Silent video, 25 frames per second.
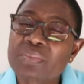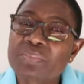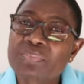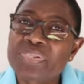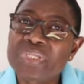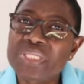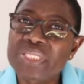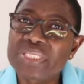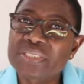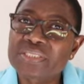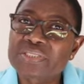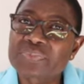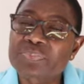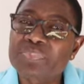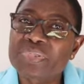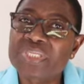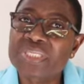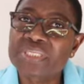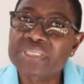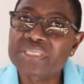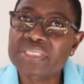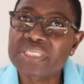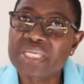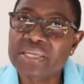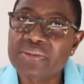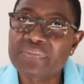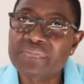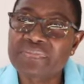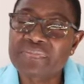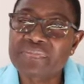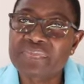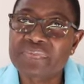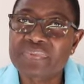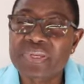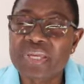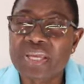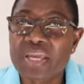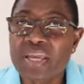Please be safe.
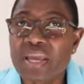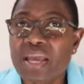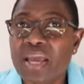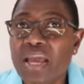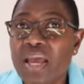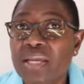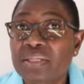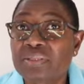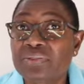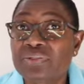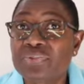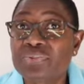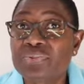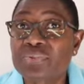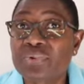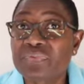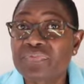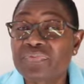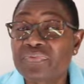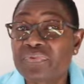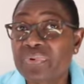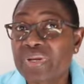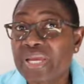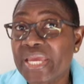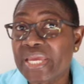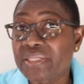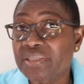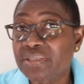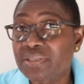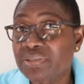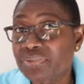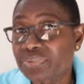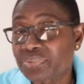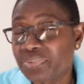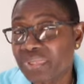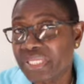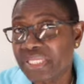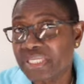And do not forget
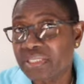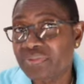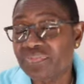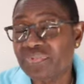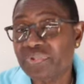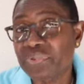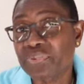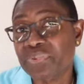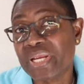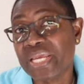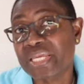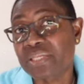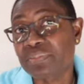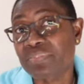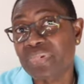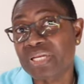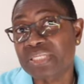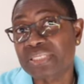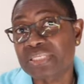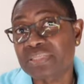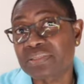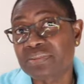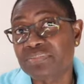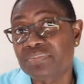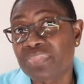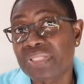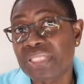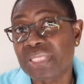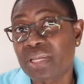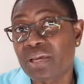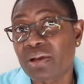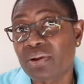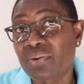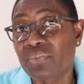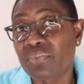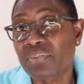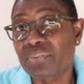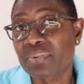to hit the red button
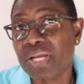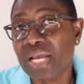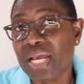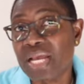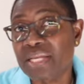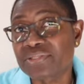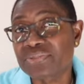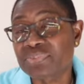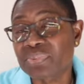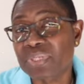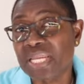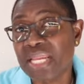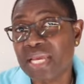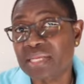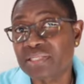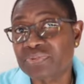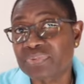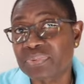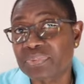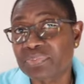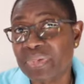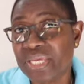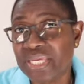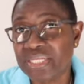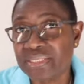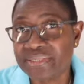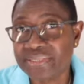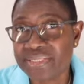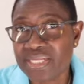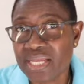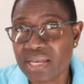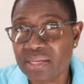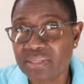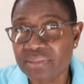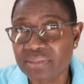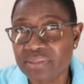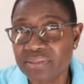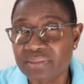below as well as the bell
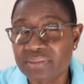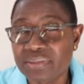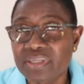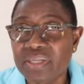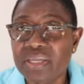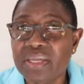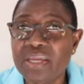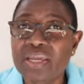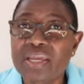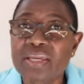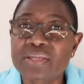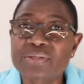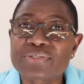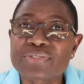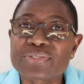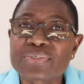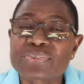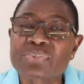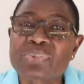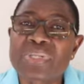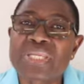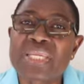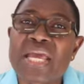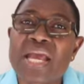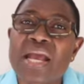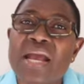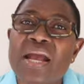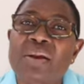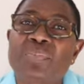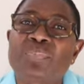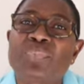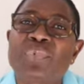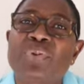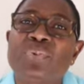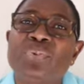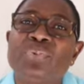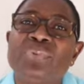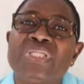sign, so when I
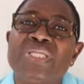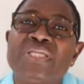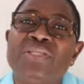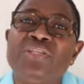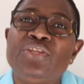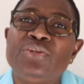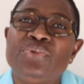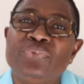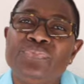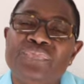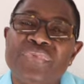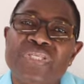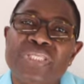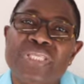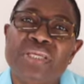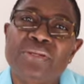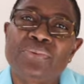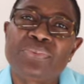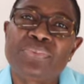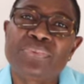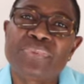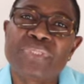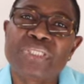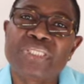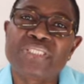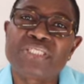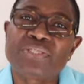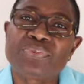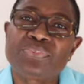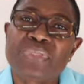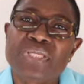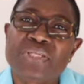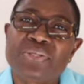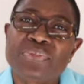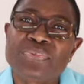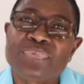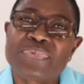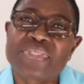upload a new video, it
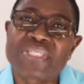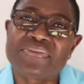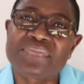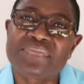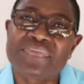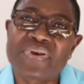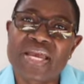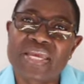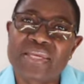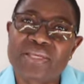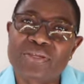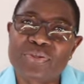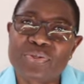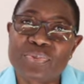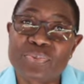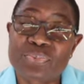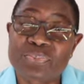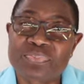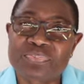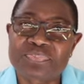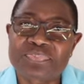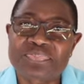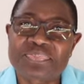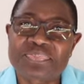will notify you.